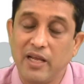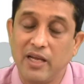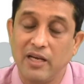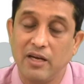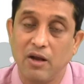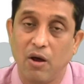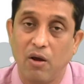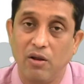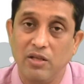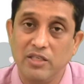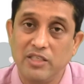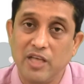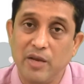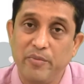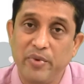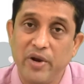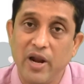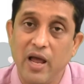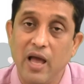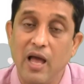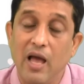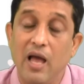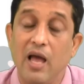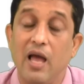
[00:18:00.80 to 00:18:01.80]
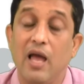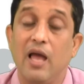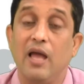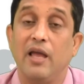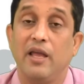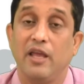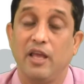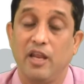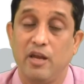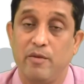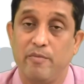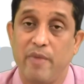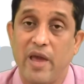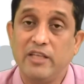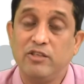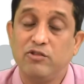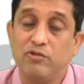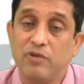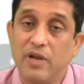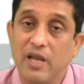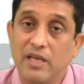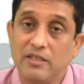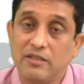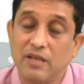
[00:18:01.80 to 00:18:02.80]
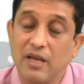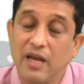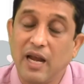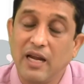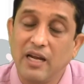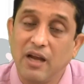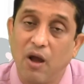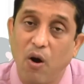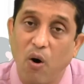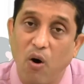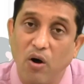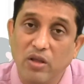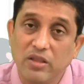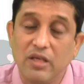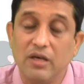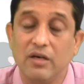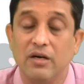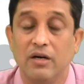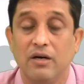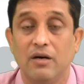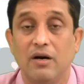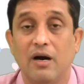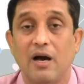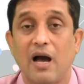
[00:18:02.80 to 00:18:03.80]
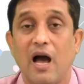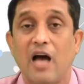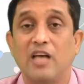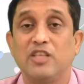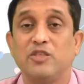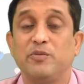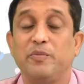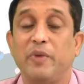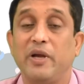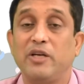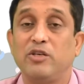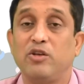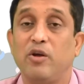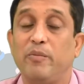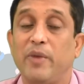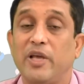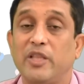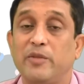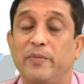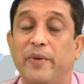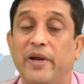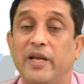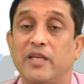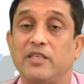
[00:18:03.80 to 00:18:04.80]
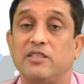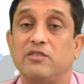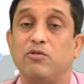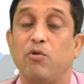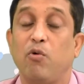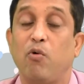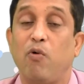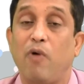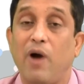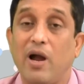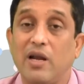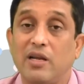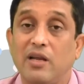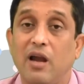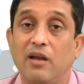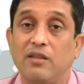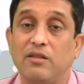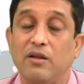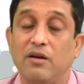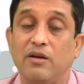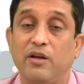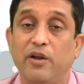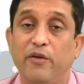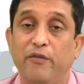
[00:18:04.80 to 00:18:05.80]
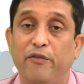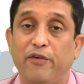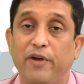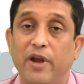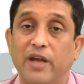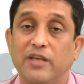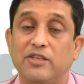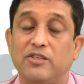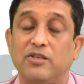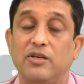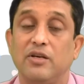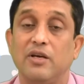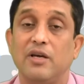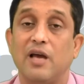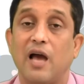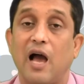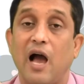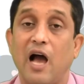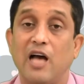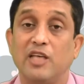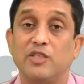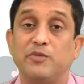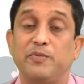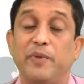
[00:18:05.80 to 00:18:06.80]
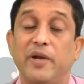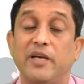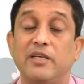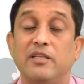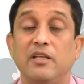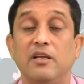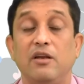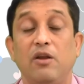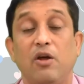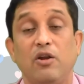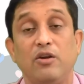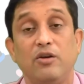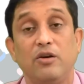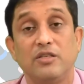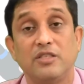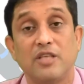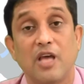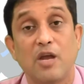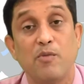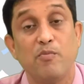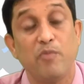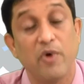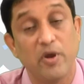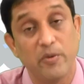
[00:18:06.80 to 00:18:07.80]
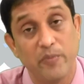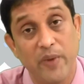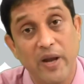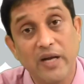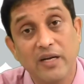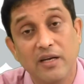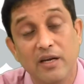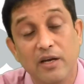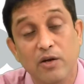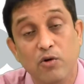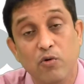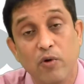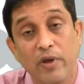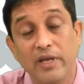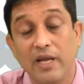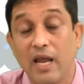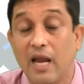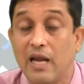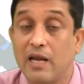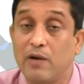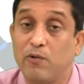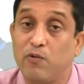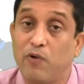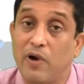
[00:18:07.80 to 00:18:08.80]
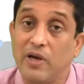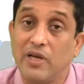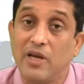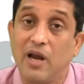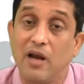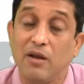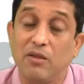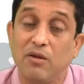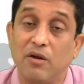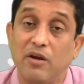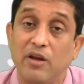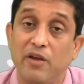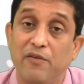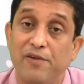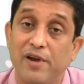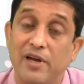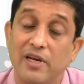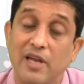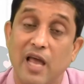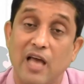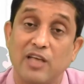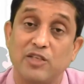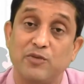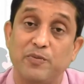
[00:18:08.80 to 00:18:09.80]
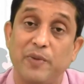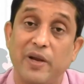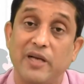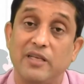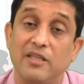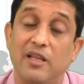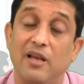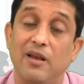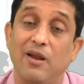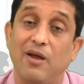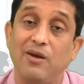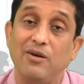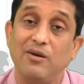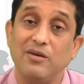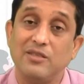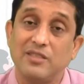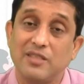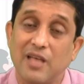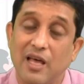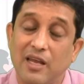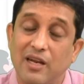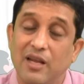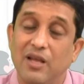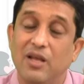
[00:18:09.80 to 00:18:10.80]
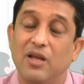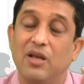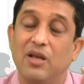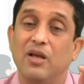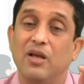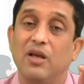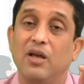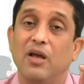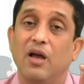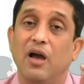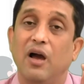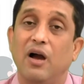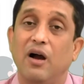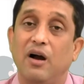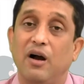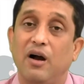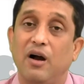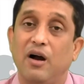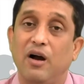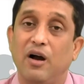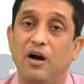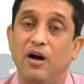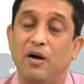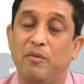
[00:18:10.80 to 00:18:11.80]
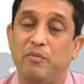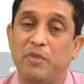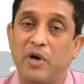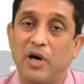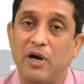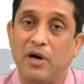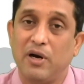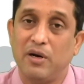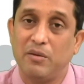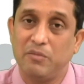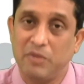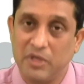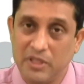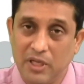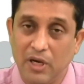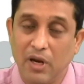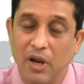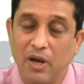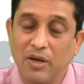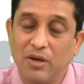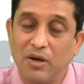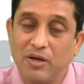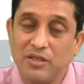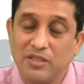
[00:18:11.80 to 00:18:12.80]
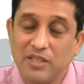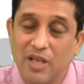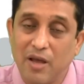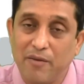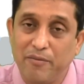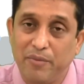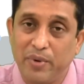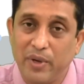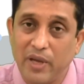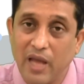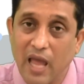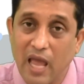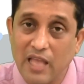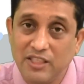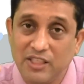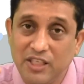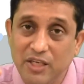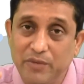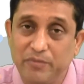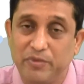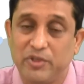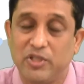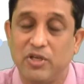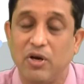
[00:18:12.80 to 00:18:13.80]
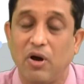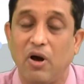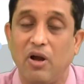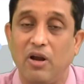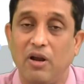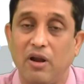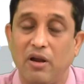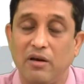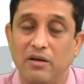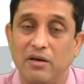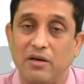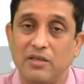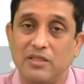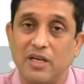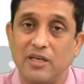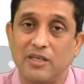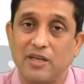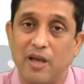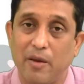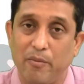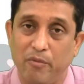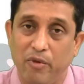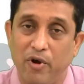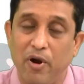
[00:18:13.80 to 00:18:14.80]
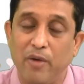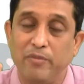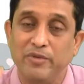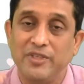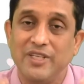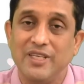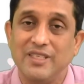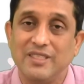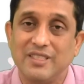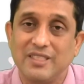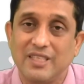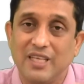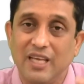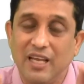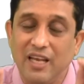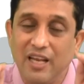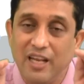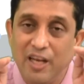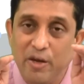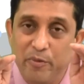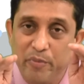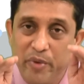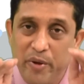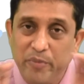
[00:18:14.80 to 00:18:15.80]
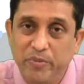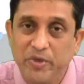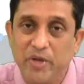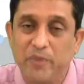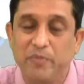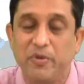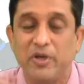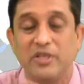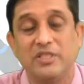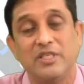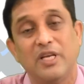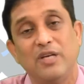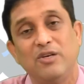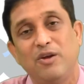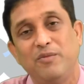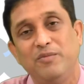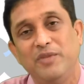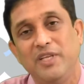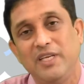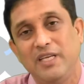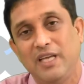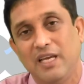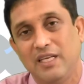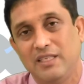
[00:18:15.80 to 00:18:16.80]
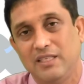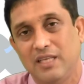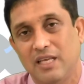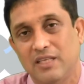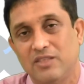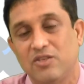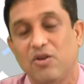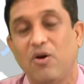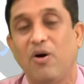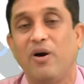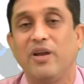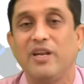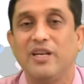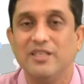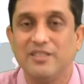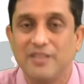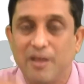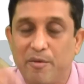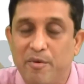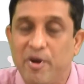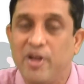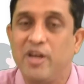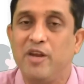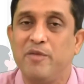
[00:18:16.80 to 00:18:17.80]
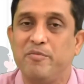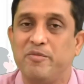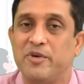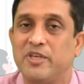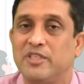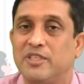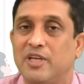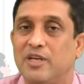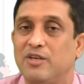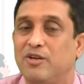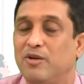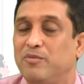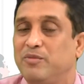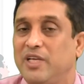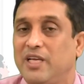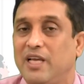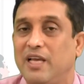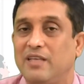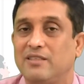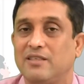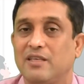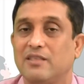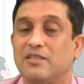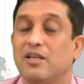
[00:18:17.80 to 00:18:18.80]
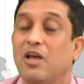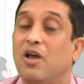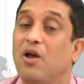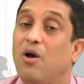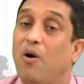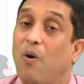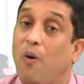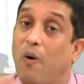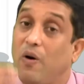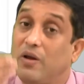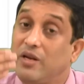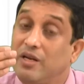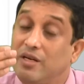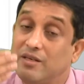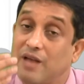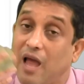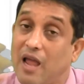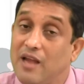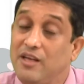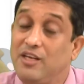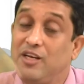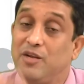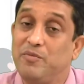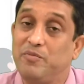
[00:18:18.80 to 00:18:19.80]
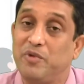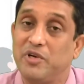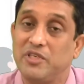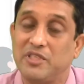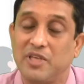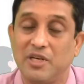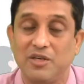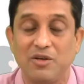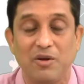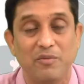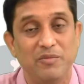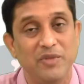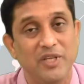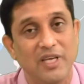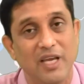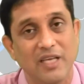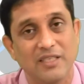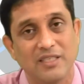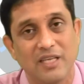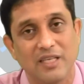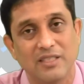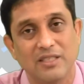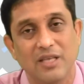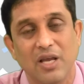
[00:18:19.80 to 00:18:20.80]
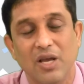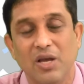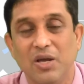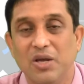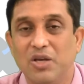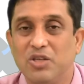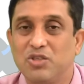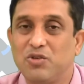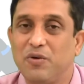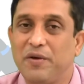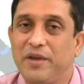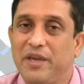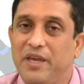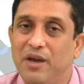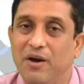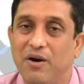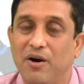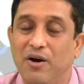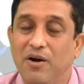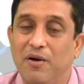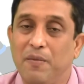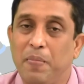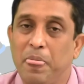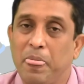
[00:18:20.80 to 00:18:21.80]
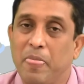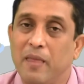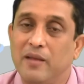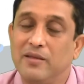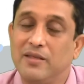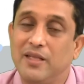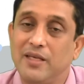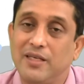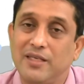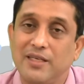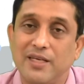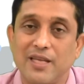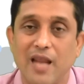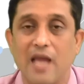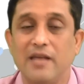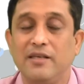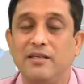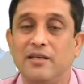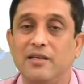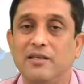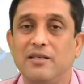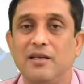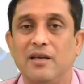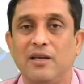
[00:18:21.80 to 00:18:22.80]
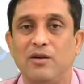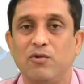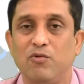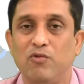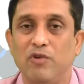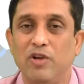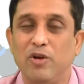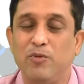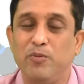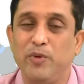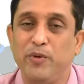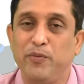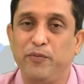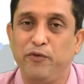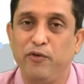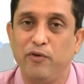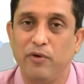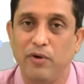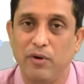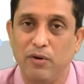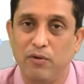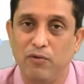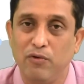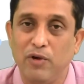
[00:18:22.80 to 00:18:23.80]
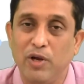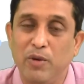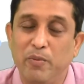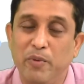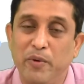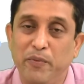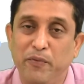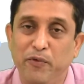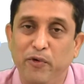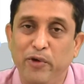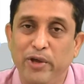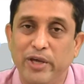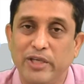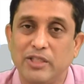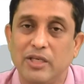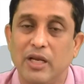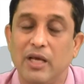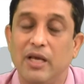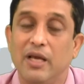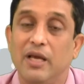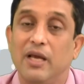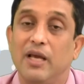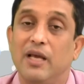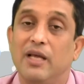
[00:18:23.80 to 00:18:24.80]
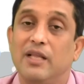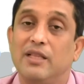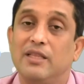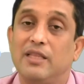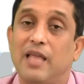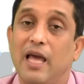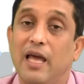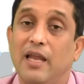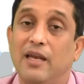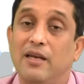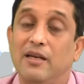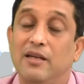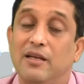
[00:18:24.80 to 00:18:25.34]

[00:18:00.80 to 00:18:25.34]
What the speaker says: in algebra, in mensuration and other aspect of mathematics. So what are the different aspect the learners are perfectly doing and what are the different aspect the learners are the learners have achieved or learners have developed this skill in 50% of the cases or in 70% of the cases or in 90% of the cases. So here the criterion will be fixed, then